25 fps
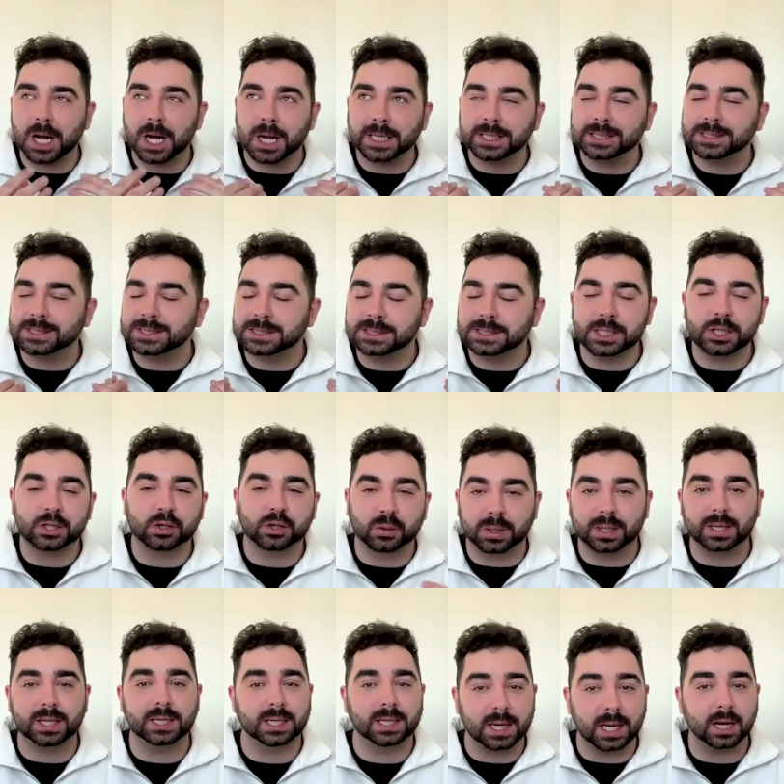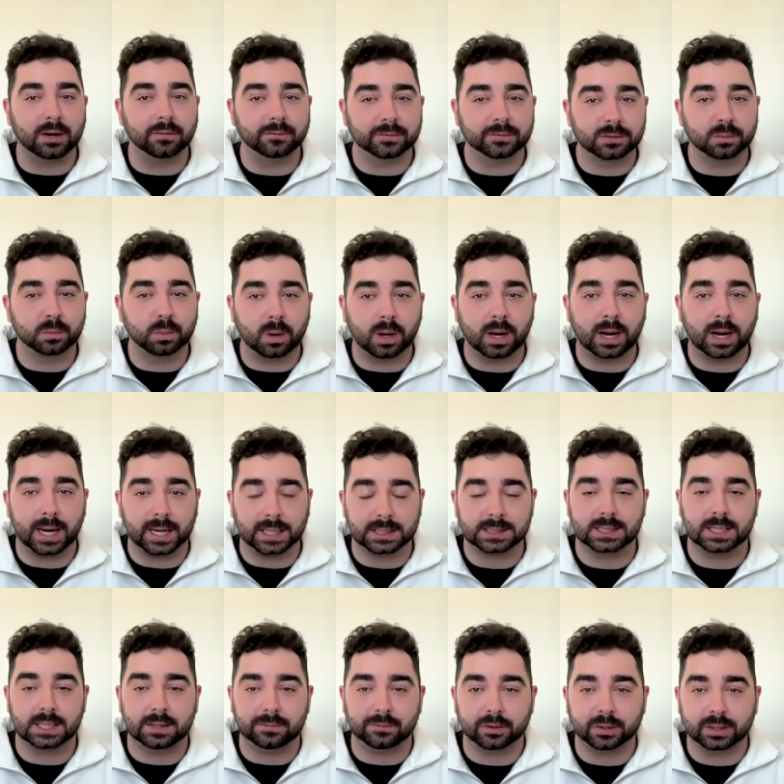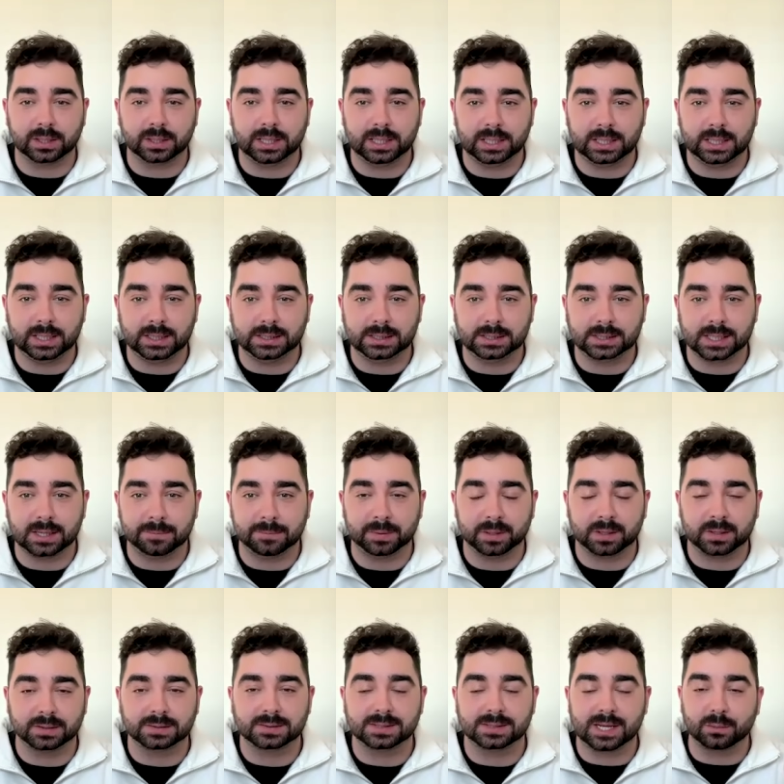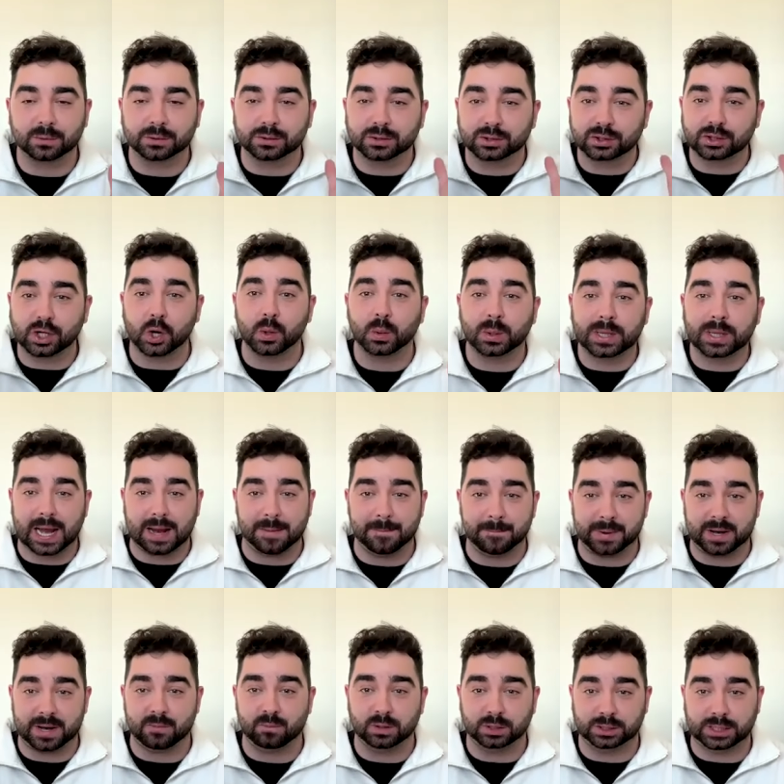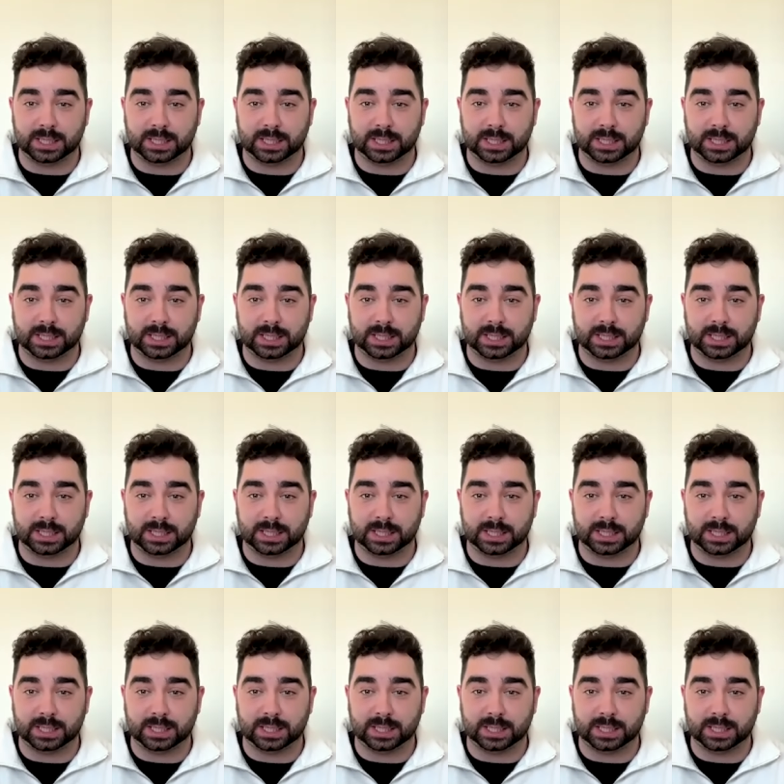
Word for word: I secretly loved what Octavia and Kiki's did because they were so camp and